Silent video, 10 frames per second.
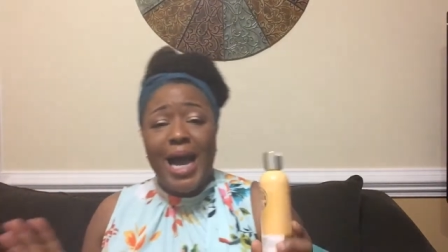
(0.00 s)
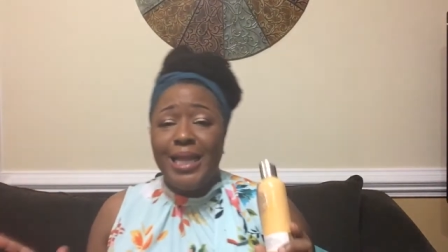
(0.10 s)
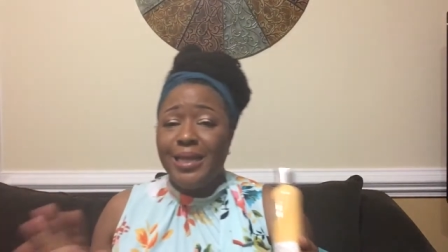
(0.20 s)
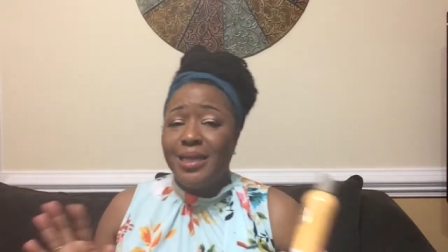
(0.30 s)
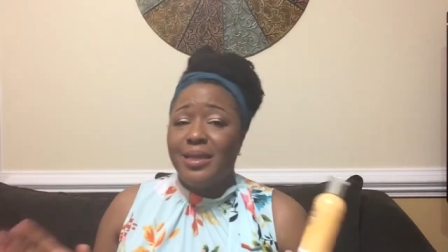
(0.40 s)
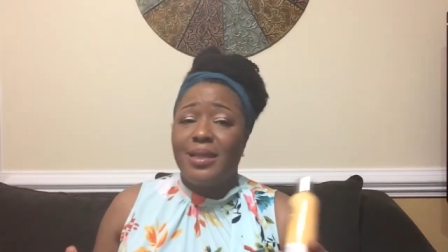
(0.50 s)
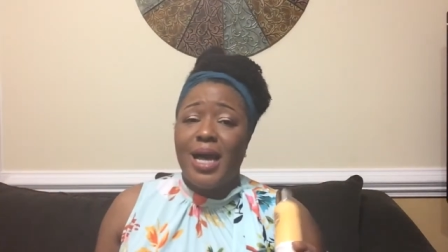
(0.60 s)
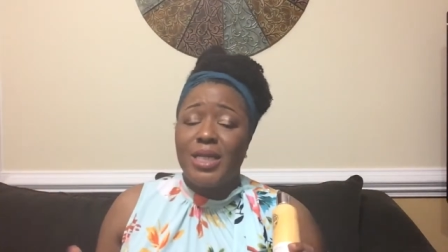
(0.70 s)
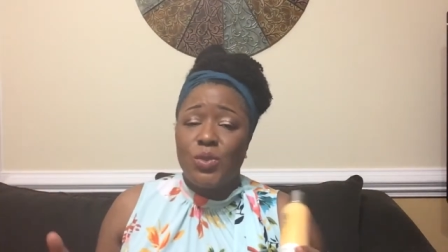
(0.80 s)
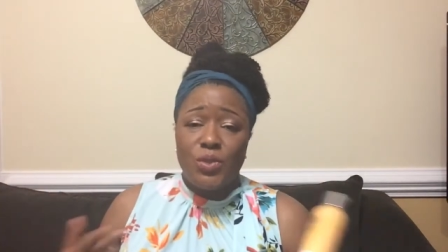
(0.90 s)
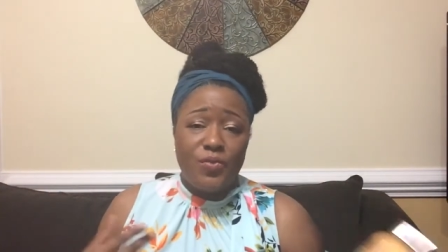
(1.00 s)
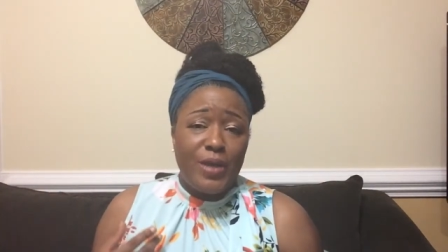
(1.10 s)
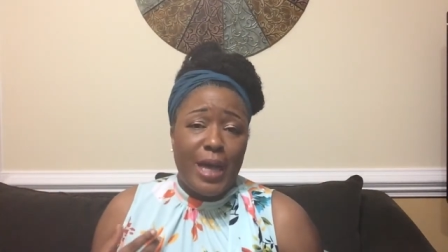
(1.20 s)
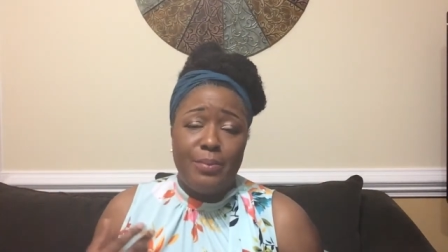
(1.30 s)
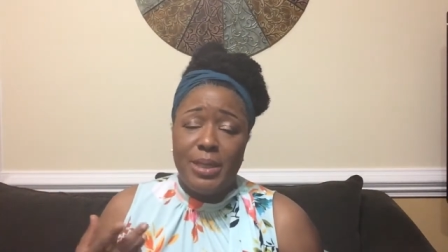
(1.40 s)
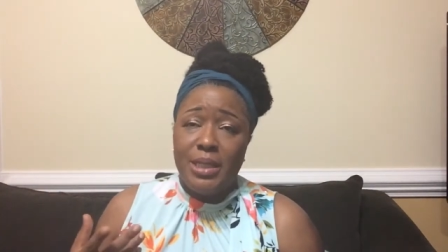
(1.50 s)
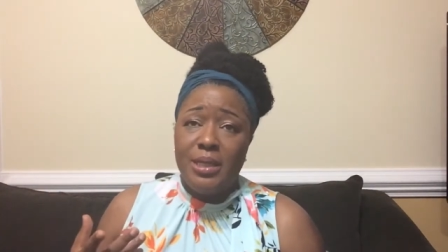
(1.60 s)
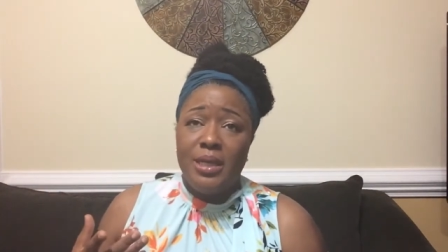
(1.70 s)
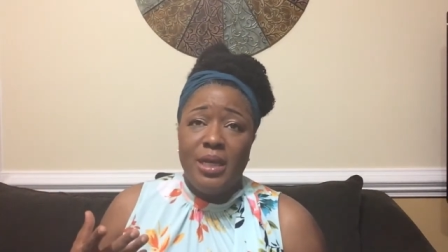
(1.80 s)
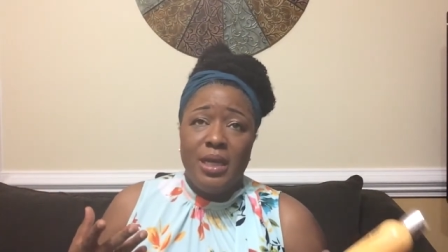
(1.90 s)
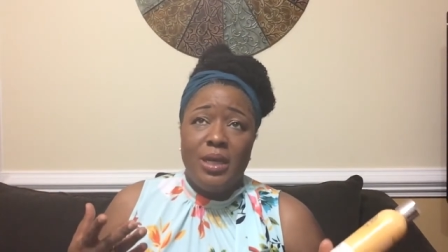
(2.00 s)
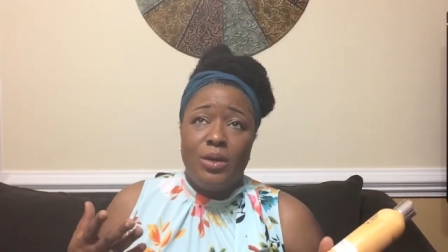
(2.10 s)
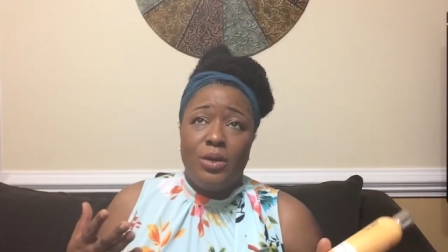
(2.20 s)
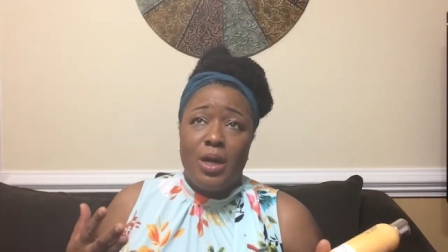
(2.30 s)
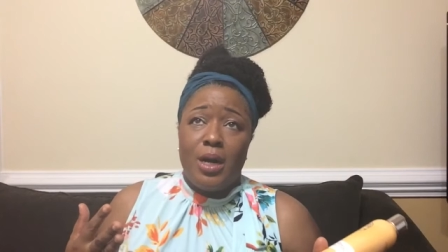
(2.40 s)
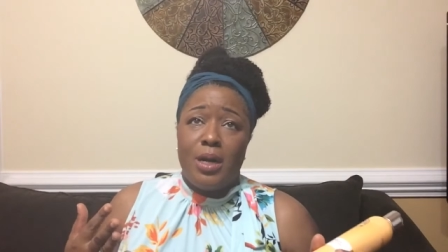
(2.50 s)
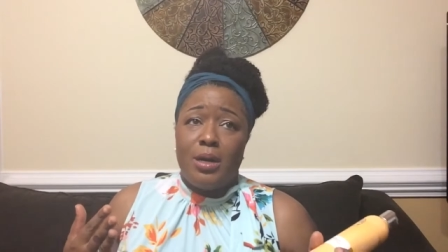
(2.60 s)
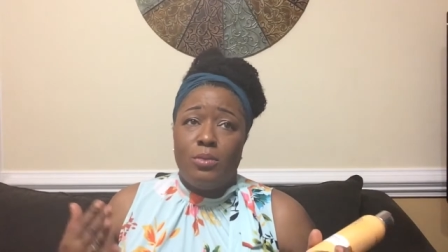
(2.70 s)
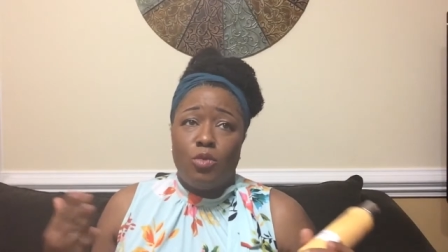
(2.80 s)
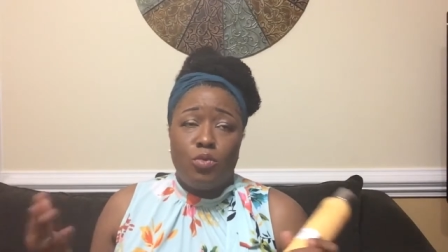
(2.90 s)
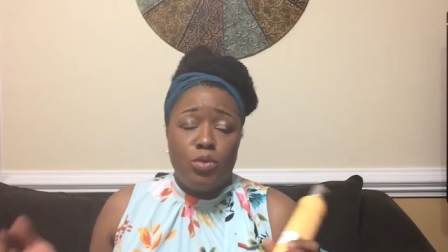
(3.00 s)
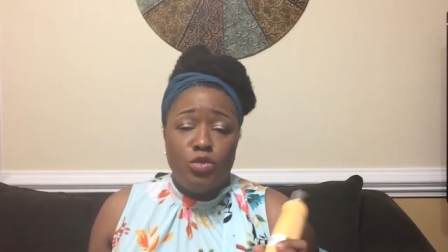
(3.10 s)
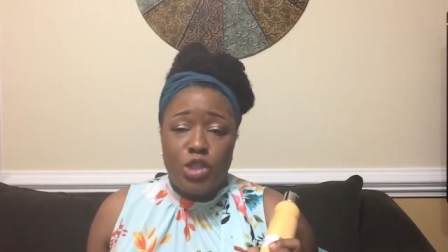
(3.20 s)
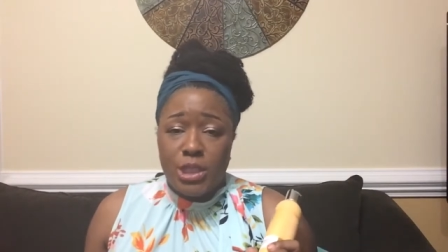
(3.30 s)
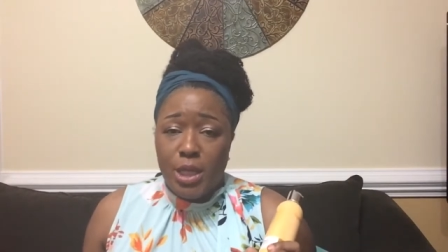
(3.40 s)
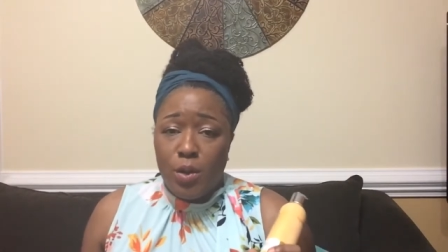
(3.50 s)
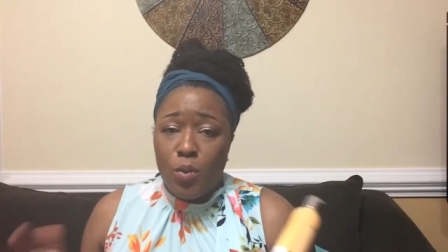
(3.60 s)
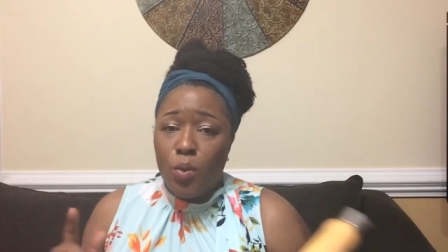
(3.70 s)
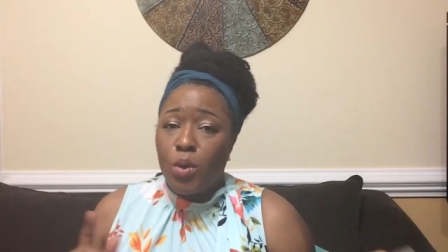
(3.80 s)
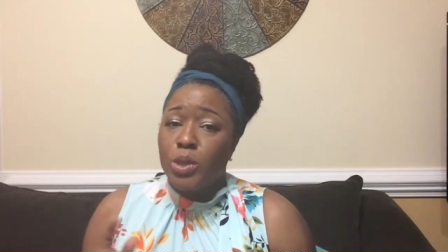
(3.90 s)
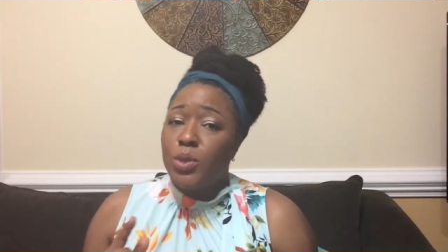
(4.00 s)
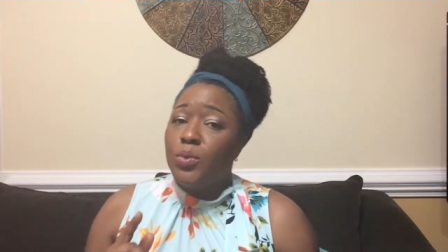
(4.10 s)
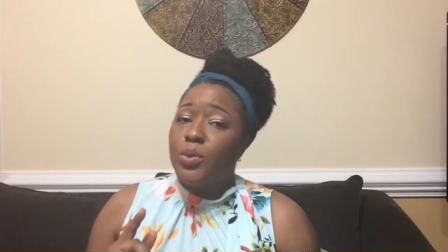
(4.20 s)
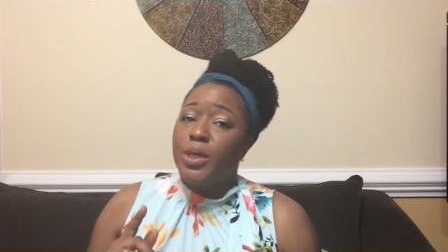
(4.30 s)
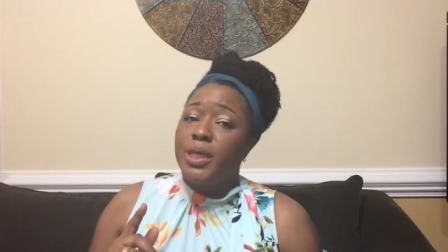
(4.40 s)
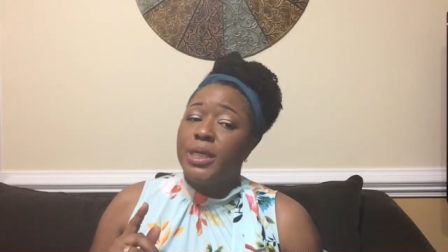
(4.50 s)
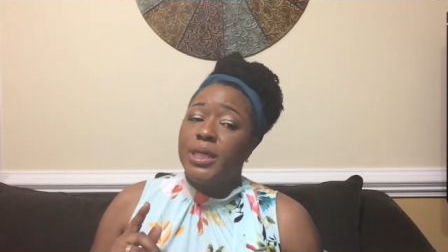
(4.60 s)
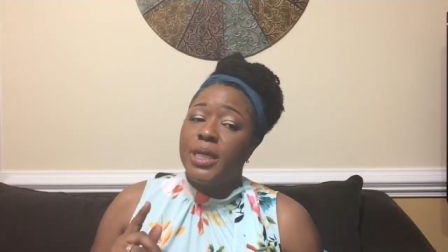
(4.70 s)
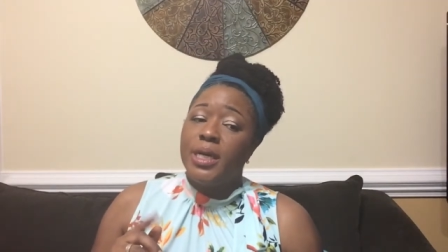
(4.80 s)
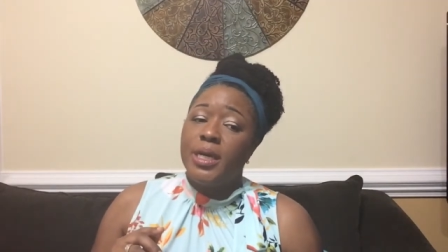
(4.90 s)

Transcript: I didn't get a lot during the VIB um, Rouge sale or during